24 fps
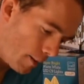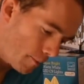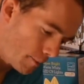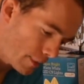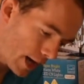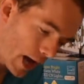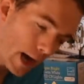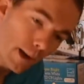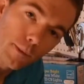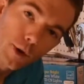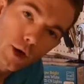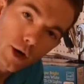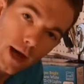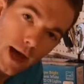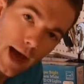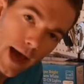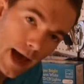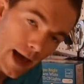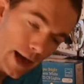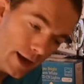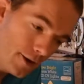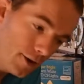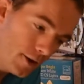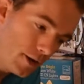But I'm going to
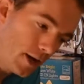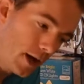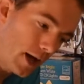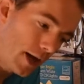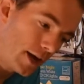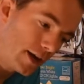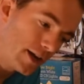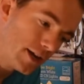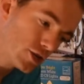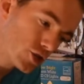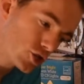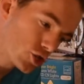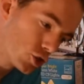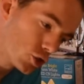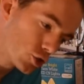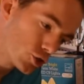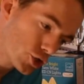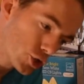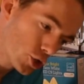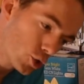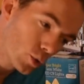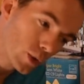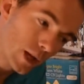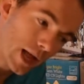add an additional
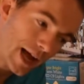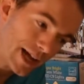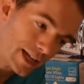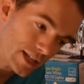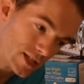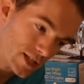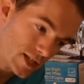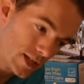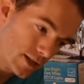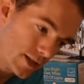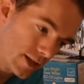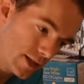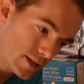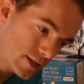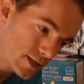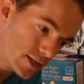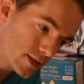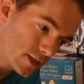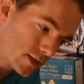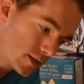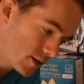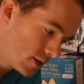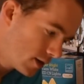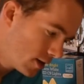two lights to
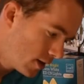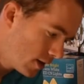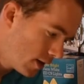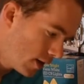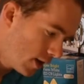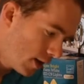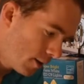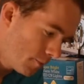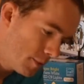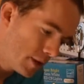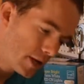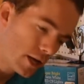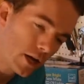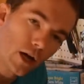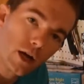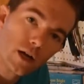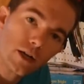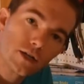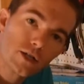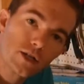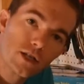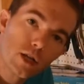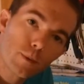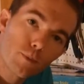this
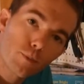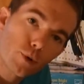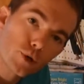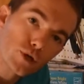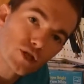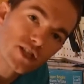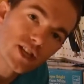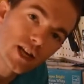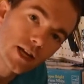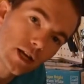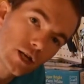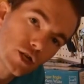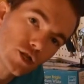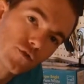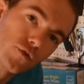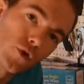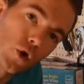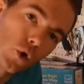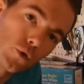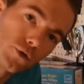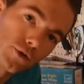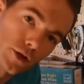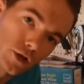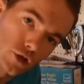because the percentage
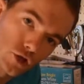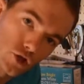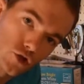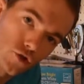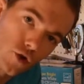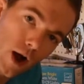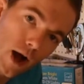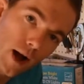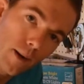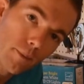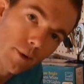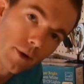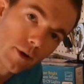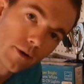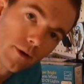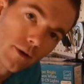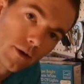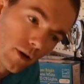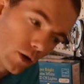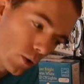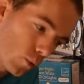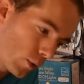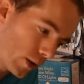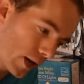voltage drop
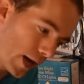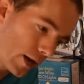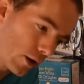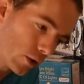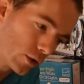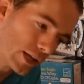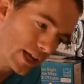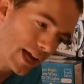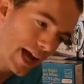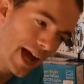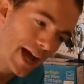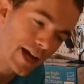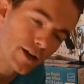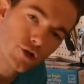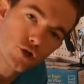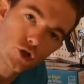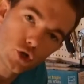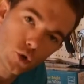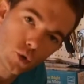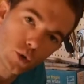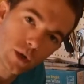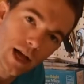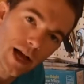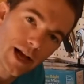when I only add
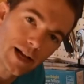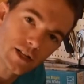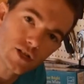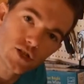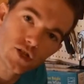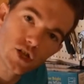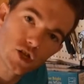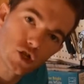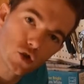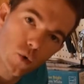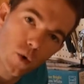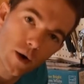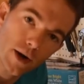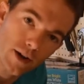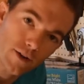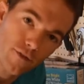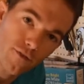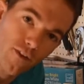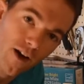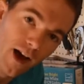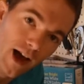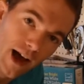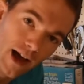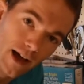two lights to
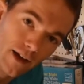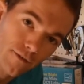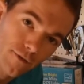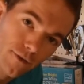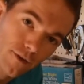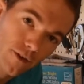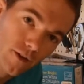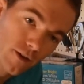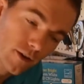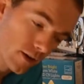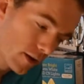25